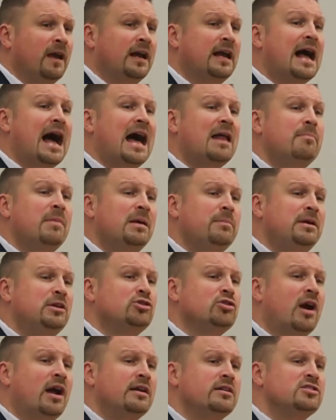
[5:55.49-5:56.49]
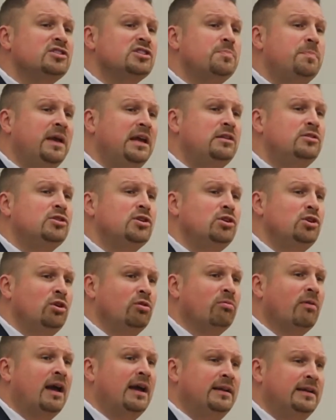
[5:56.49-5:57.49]
God may be trying to speak to
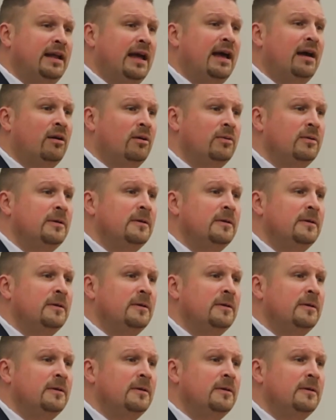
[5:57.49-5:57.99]
you right now.